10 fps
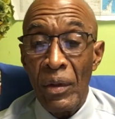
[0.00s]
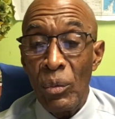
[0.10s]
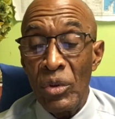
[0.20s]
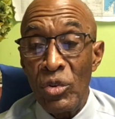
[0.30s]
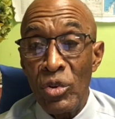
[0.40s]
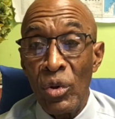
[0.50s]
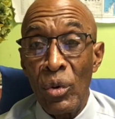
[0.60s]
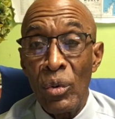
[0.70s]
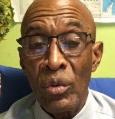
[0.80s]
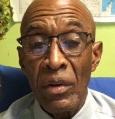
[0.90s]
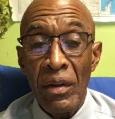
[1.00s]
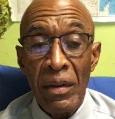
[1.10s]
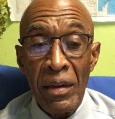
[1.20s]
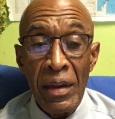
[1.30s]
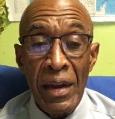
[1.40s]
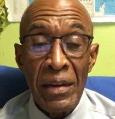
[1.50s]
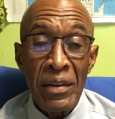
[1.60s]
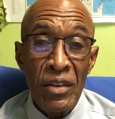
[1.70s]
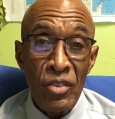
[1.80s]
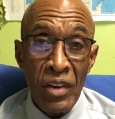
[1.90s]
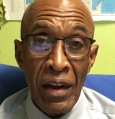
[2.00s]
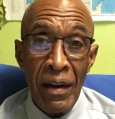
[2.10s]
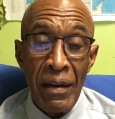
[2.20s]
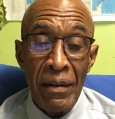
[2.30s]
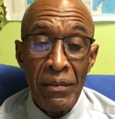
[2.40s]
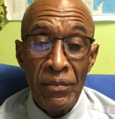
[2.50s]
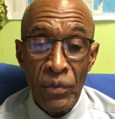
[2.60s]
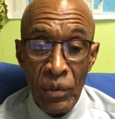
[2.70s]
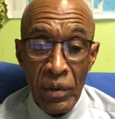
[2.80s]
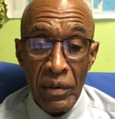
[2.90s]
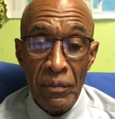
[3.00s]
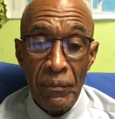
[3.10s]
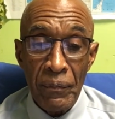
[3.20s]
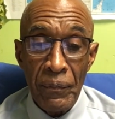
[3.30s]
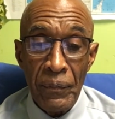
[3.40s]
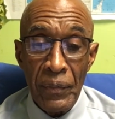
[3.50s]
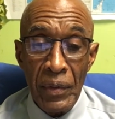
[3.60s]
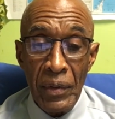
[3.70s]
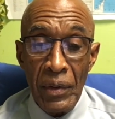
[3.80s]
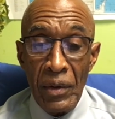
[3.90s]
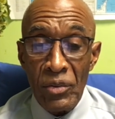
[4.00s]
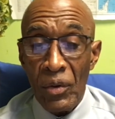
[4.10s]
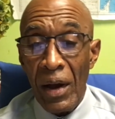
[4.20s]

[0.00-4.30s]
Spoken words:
which showed he had a desire for it. So